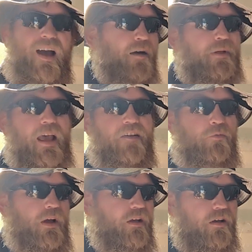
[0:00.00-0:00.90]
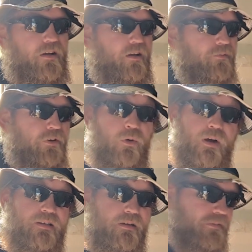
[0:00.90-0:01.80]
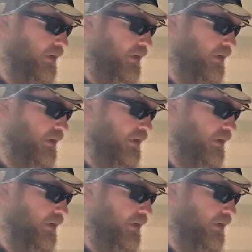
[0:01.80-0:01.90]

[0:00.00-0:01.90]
I've been having my eye on them for quite some